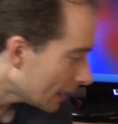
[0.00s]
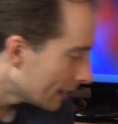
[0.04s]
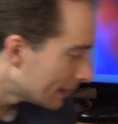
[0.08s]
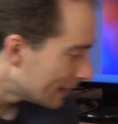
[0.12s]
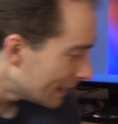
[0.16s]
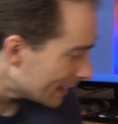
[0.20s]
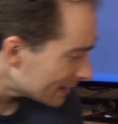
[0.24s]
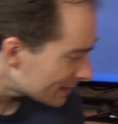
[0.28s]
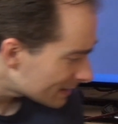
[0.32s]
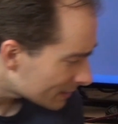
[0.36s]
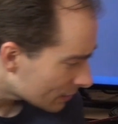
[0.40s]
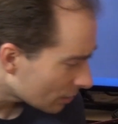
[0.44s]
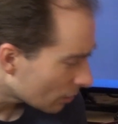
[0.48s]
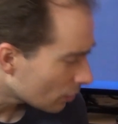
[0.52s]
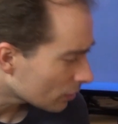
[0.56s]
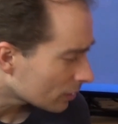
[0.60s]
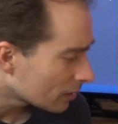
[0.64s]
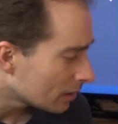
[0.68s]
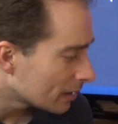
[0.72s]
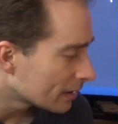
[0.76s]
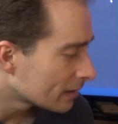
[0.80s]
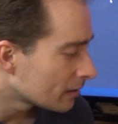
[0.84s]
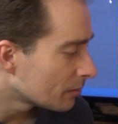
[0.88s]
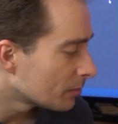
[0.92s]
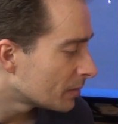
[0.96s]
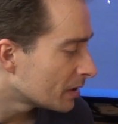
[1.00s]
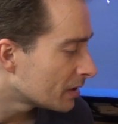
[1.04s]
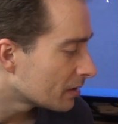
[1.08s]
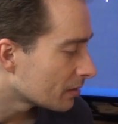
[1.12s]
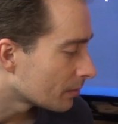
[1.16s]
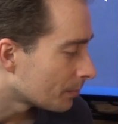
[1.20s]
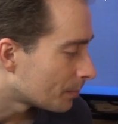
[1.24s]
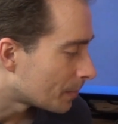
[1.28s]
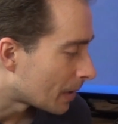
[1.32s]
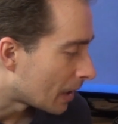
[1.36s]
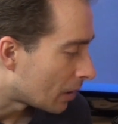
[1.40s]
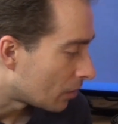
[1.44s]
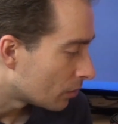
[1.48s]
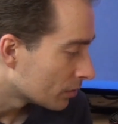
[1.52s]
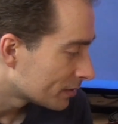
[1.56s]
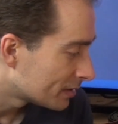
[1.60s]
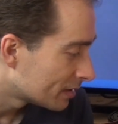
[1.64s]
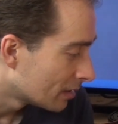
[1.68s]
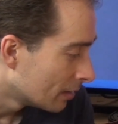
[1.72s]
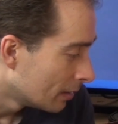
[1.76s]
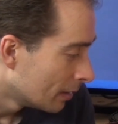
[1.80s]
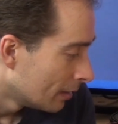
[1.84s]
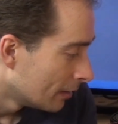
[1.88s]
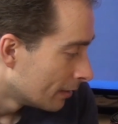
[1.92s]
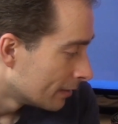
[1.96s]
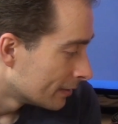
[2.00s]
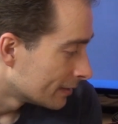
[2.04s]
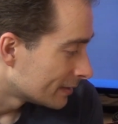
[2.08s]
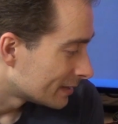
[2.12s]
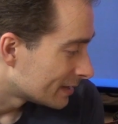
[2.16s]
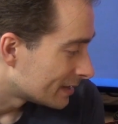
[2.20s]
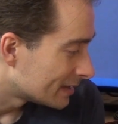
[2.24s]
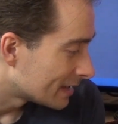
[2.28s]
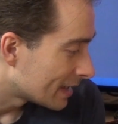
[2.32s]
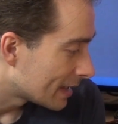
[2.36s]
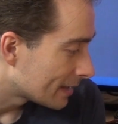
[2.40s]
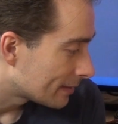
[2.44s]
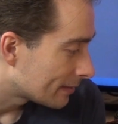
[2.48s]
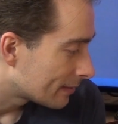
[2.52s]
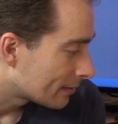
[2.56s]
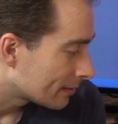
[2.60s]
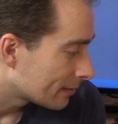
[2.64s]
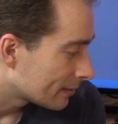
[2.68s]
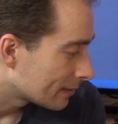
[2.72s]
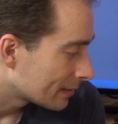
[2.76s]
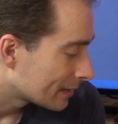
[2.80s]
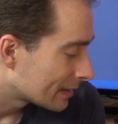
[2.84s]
let's talk a little bit about that